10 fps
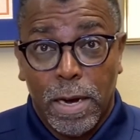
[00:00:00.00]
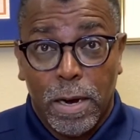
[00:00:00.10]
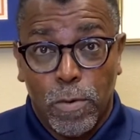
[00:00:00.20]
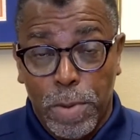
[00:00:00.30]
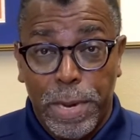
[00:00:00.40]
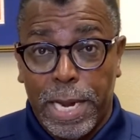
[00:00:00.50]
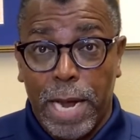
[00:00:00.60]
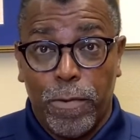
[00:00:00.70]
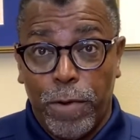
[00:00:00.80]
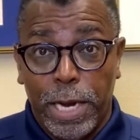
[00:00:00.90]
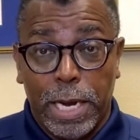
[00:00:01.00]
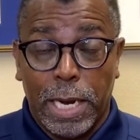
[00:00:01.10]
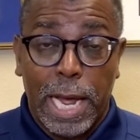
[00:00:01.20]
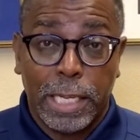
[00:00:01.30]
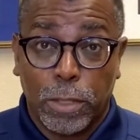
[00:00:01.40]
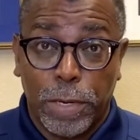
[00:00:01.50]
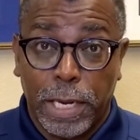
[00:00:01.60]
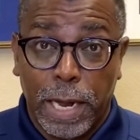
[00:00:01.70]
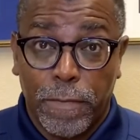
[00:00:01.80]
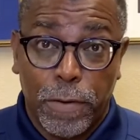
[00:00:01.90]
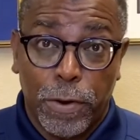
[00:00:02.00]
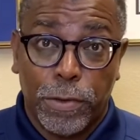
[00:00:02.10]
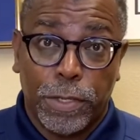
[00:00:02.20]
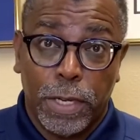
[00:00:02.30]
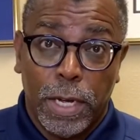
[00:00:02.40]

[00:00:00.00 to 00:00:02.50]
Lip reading: We began reading last week at verse